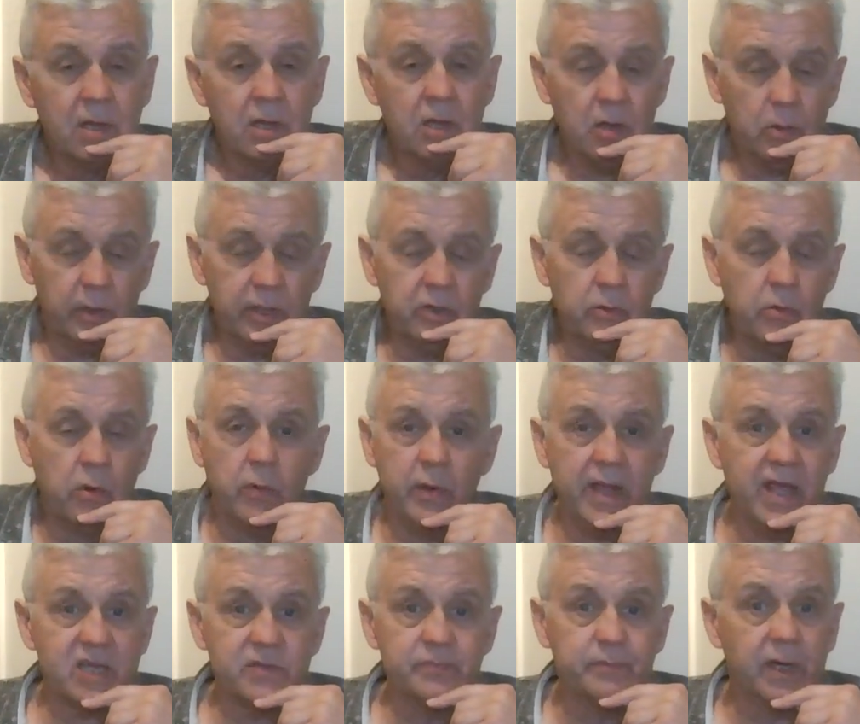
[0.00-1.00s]
Oh, I know who
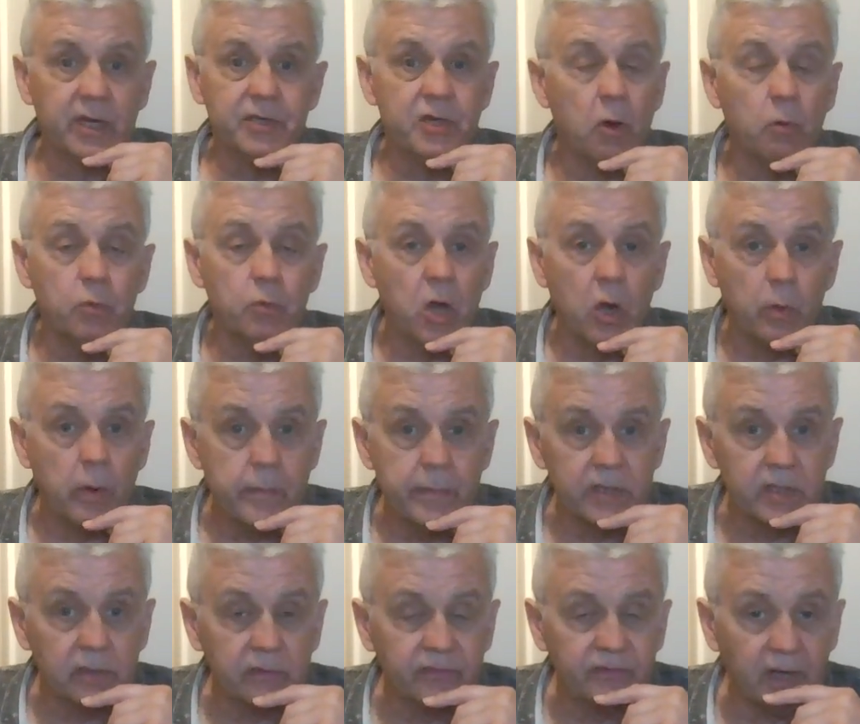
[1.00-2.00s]
he is, but I don't know him. I
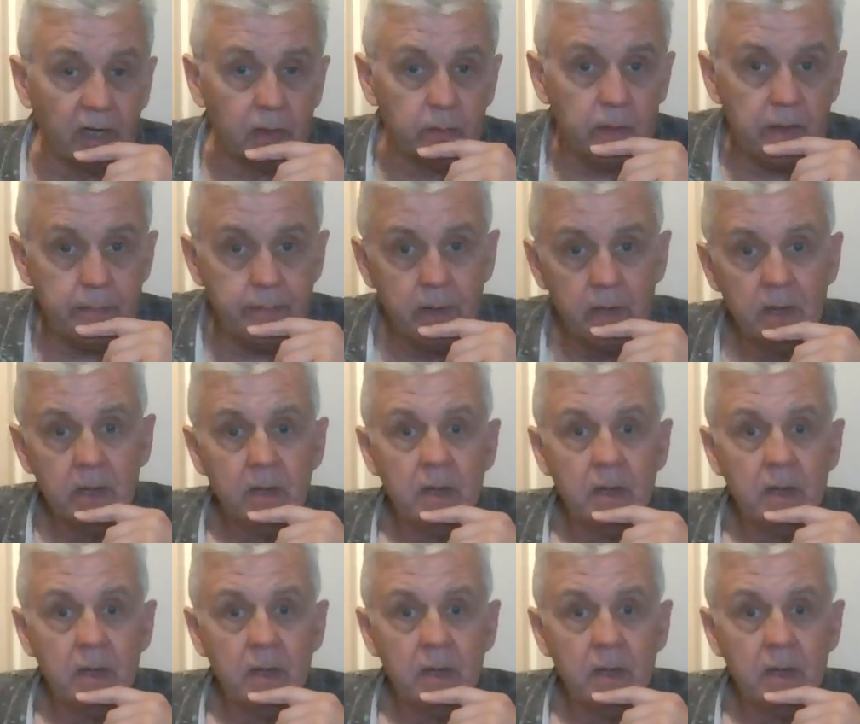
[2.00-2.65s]
don't follow him.